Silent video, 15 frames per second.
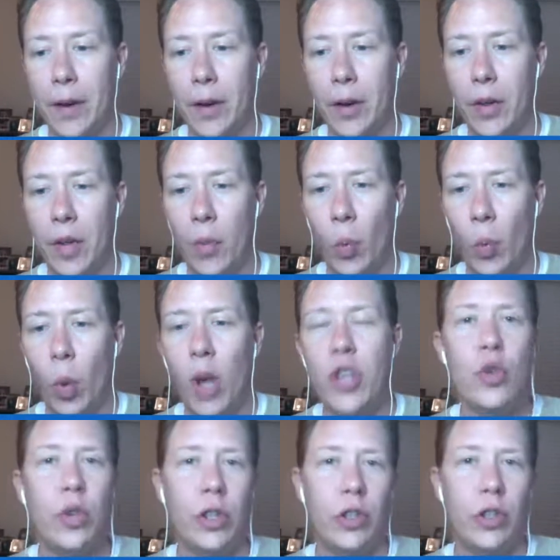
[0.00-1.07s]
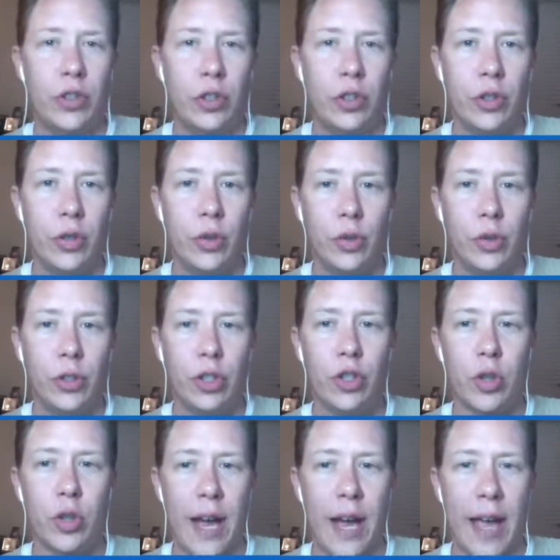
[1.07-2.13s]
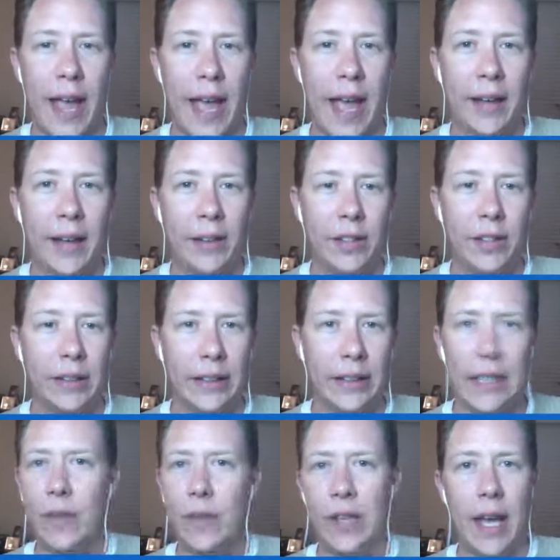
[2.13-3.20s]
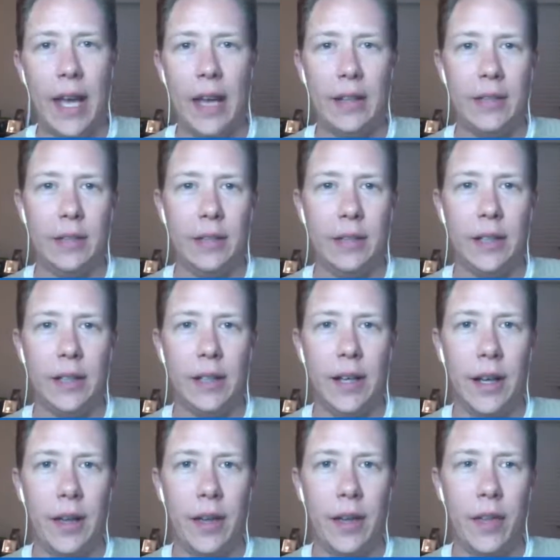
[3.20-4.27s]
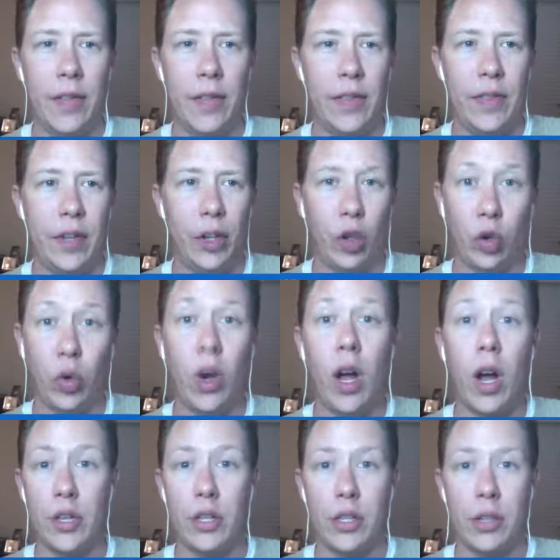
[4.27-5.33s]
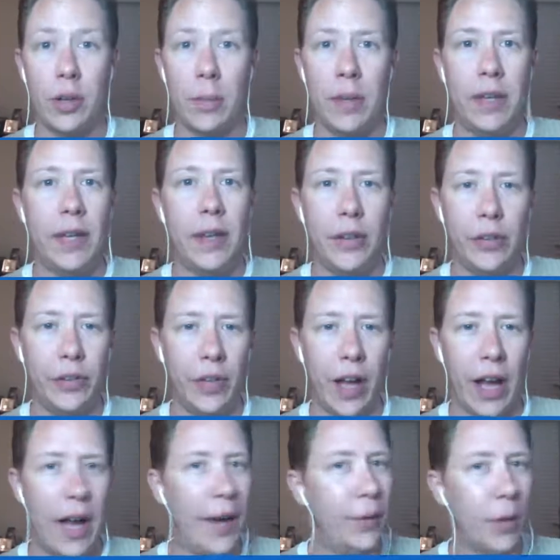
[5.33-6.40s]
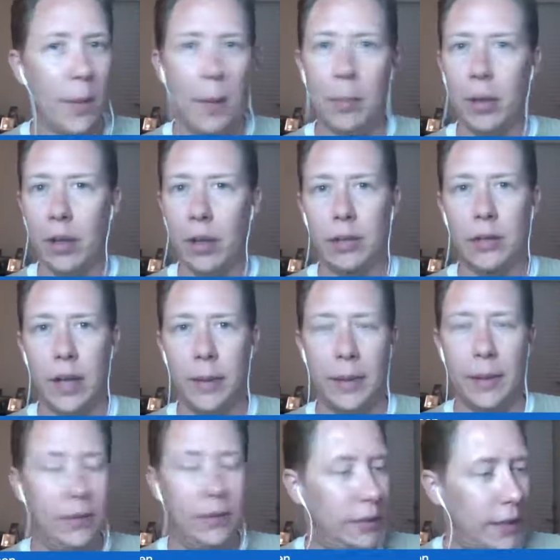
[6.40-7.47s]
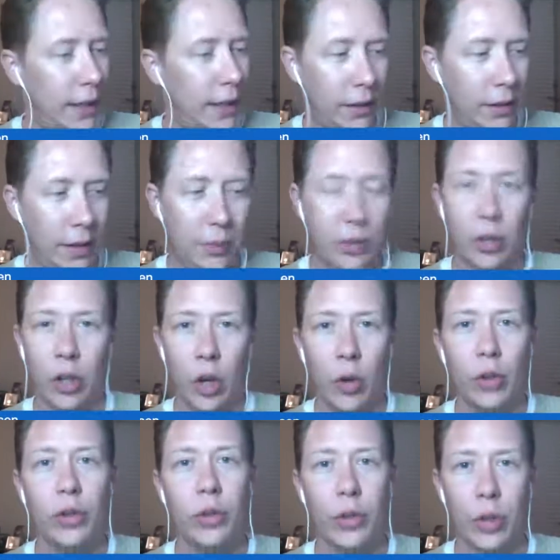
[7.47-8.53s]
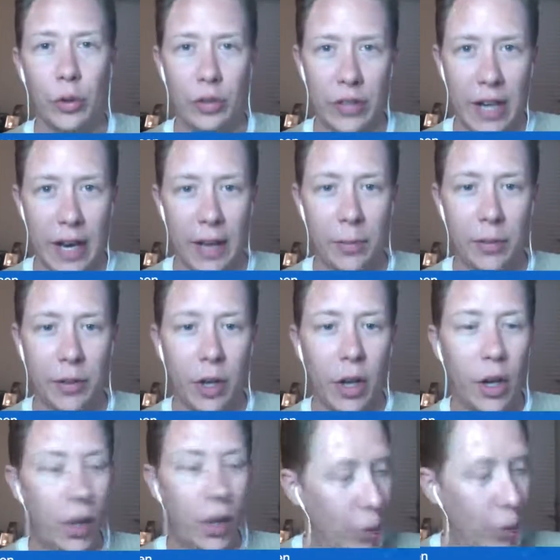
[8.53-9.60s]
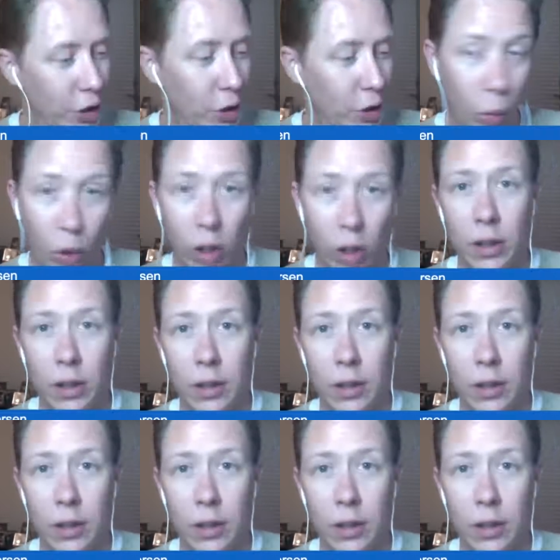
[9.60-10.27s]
what you can do to try and alleviate the crunch. Because I remember, I mean, hell, I'm still going through those times where you work,